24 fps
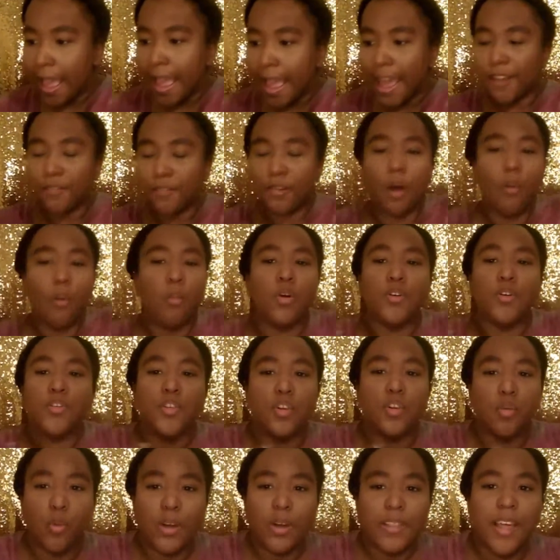if y'all
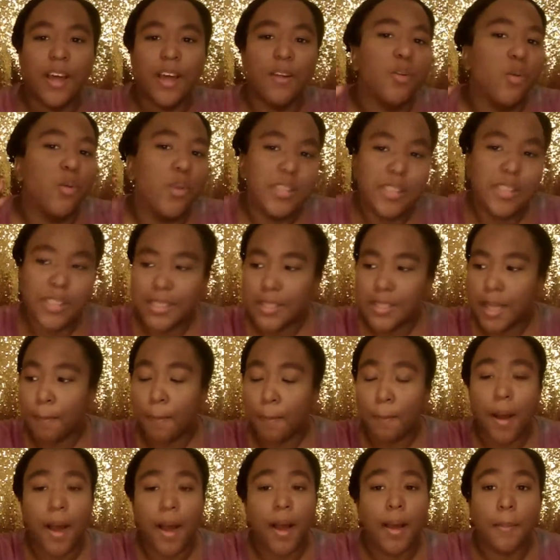wondering what that noise is,
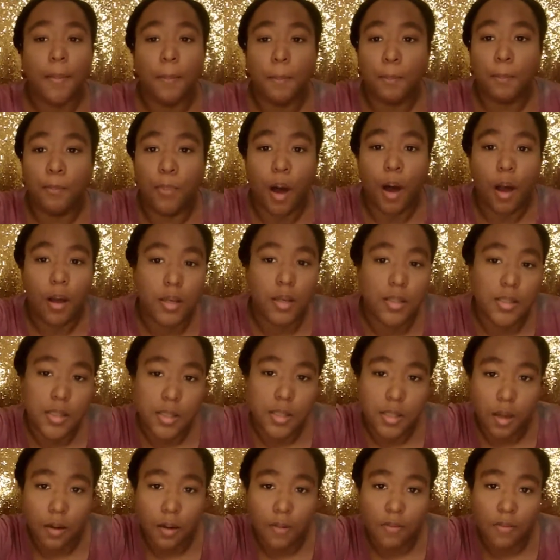my
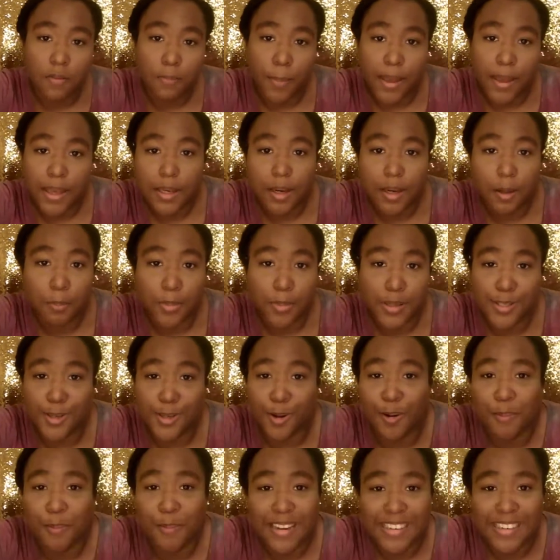box of makeup is
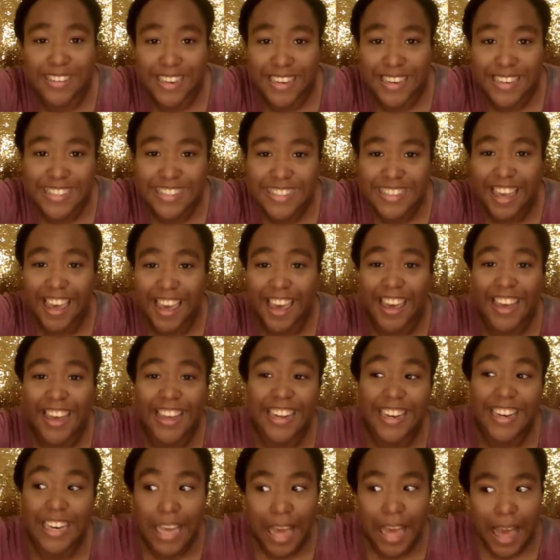on my desk
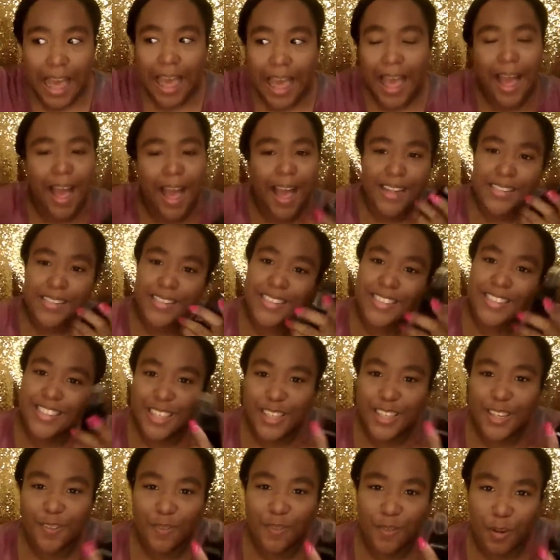and I had to
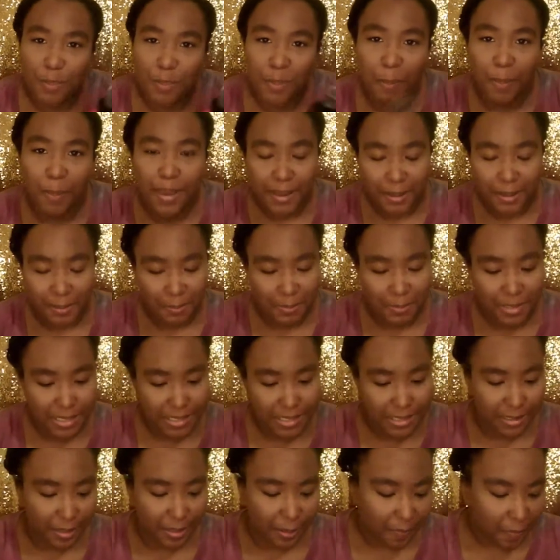dig for my makeup mist
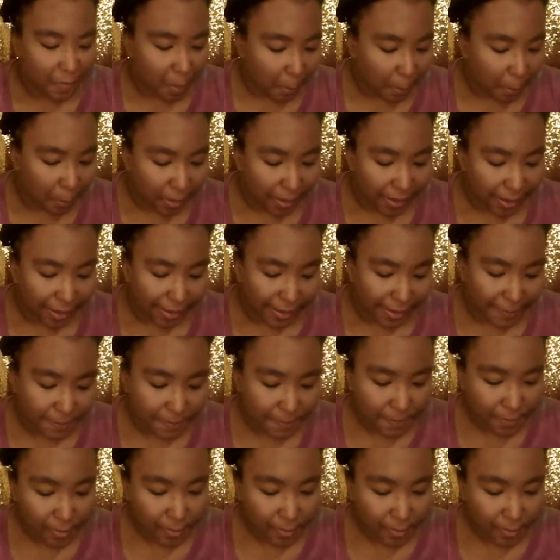stuff. But